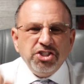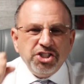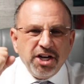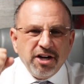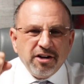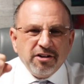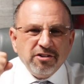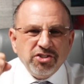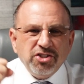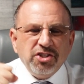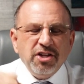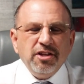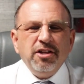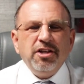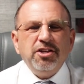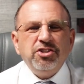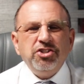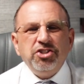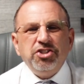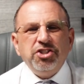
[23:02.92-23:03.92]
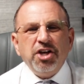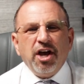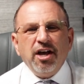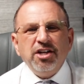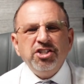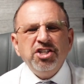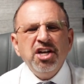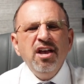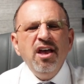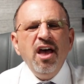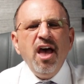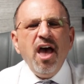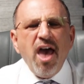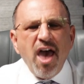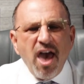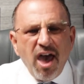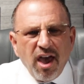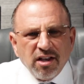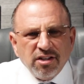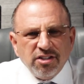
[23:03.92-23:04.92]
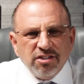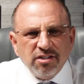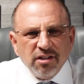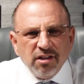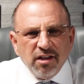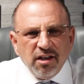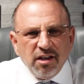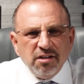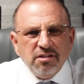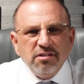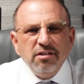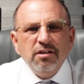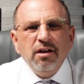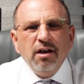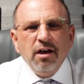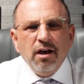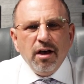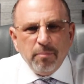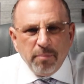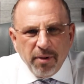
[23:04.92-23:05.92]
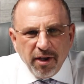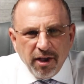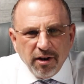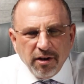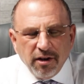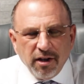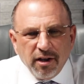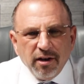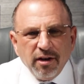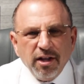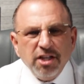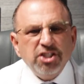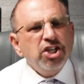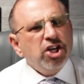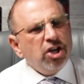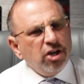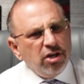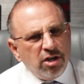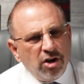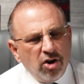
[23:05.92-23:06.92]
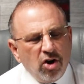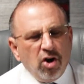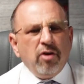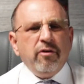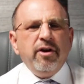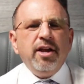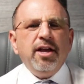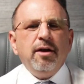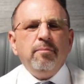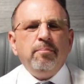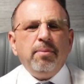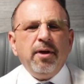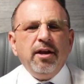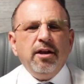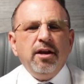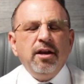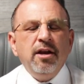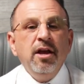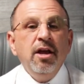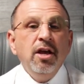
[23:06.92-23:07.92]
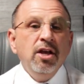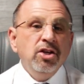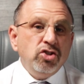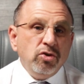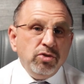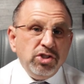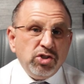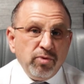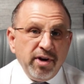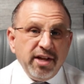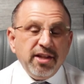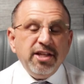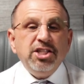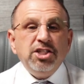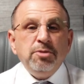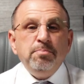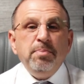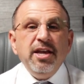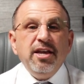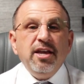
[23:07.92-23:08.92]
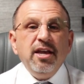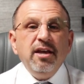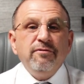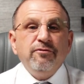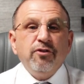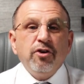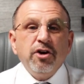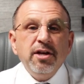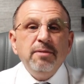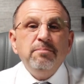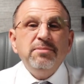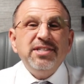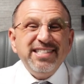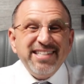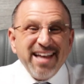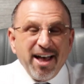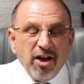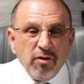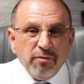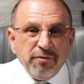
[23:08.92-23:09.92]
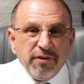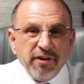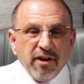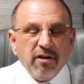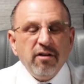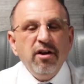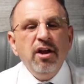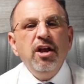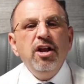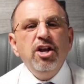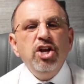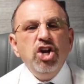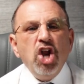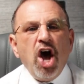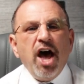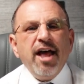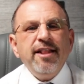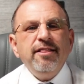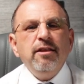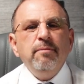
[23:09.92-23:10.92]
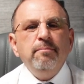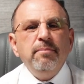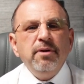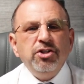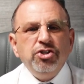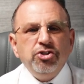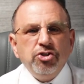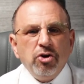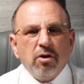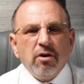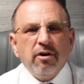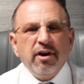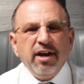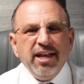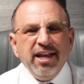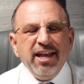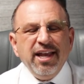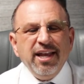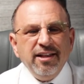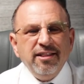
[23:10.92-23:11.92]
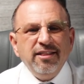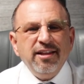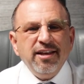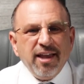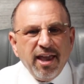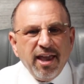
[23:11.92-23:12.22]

Cheers to this judge. Excellent opinion. It's a concurring opinion, so he's really speaking for himself here, not the majority in the